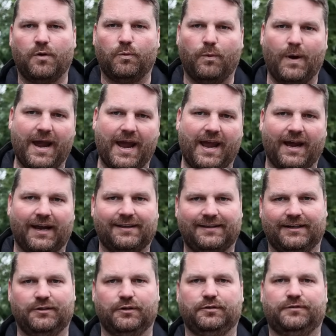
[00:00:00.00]
where I
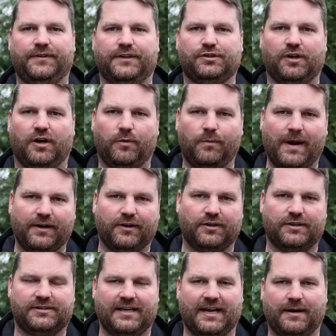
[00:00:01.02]
think those fish are, where I'm
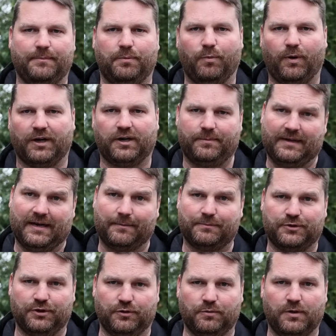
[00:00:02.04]
going to set up and what I'm going to be up
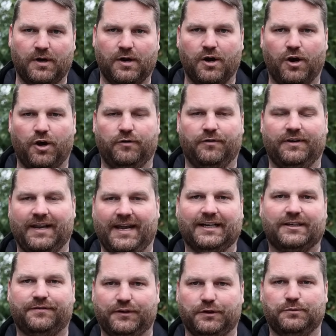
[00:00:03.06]
to over the
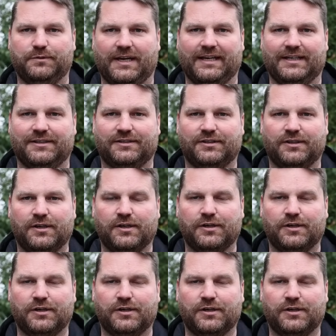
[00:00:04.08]
next few days.